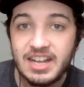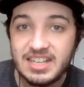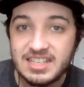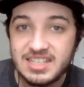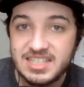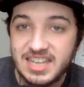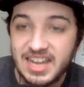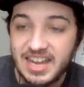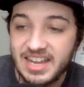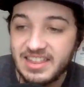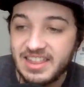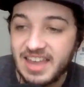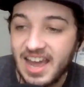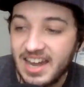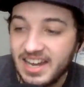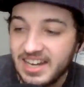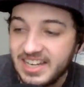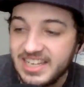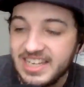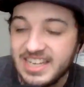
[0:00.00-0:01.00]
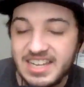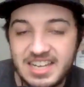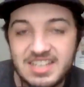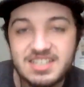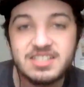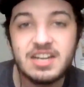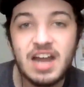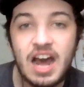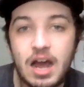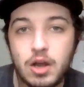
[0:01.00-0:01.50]
and say that he
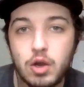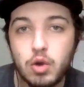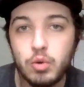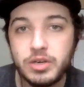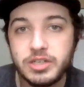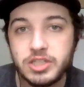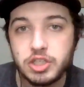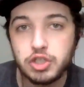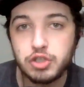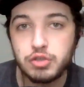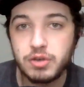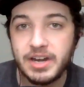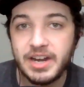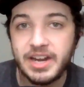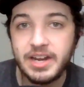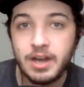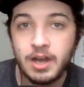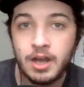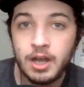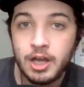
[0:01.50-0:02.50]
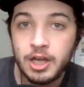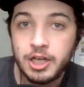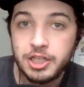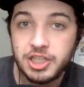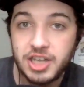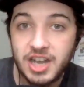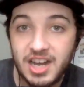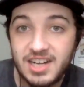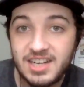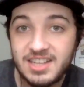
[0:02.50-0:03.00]
is not going to trade
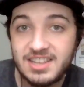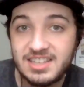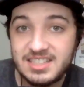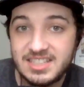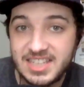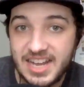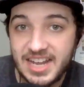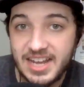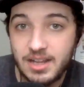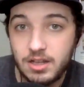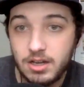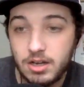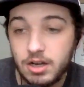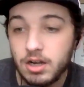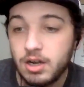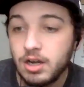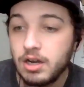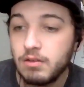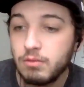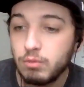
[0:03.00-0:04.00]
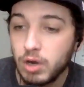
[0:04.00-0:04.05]
Jonathan Taylor,